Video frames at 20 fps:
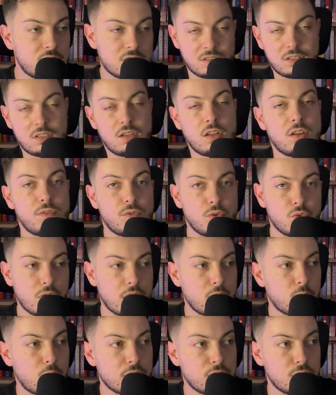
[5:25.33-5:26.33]
if you
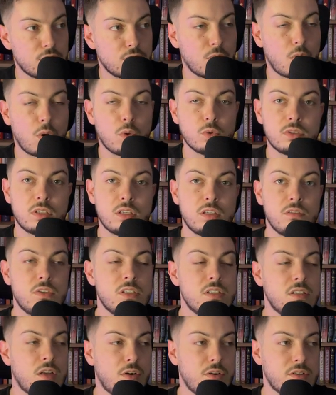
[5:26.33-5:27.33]
really wanted to, a whole TV
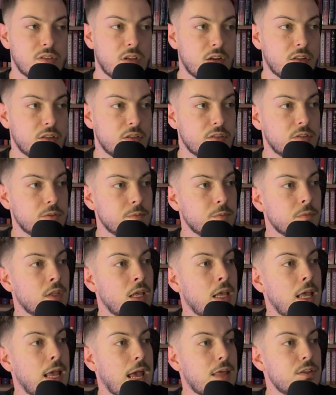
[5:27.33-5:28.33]
series out of this.
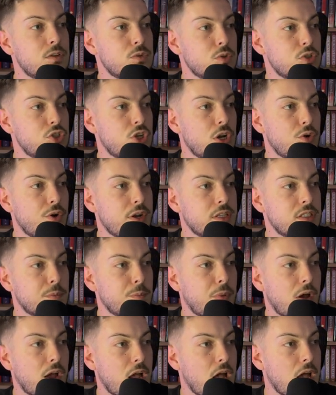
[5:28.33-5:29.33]
And this was generated
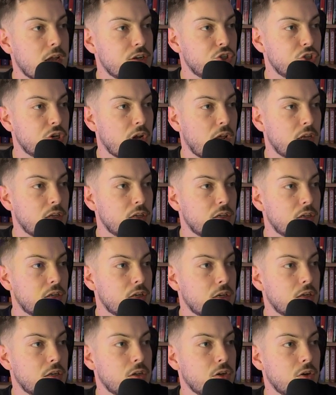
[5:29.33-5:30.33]
by iShank
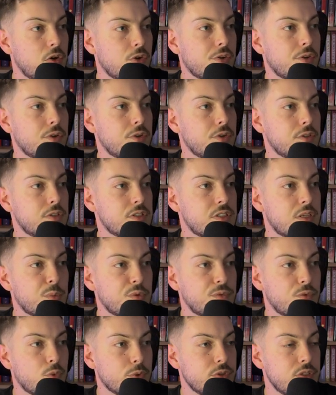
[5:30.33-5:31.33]
on December
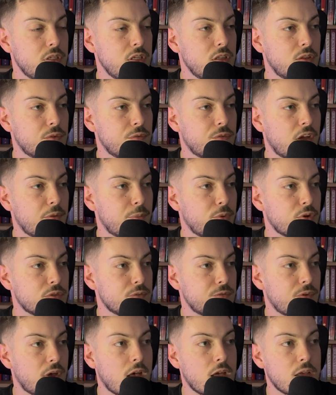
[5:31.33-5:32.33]
14th at
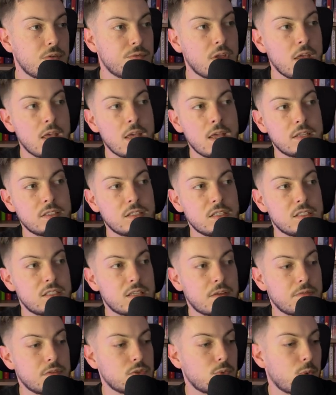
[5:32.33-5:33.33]
5:05. It's in
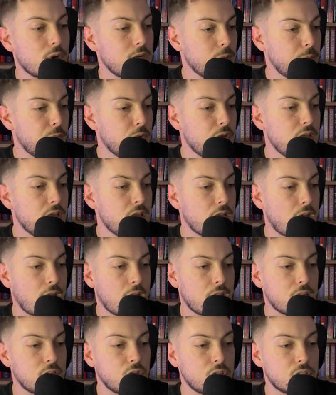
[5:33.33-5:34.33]
720p,
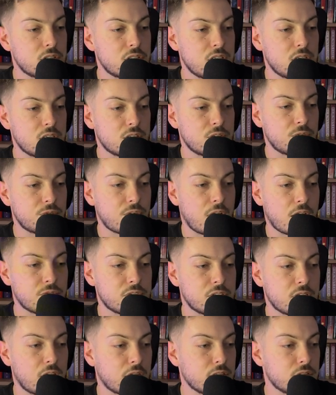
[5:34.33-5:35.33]
and you can see it's 5
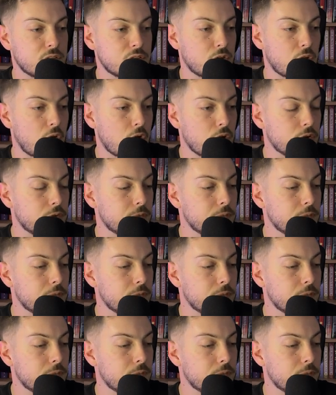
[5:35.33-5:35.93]
seconds long.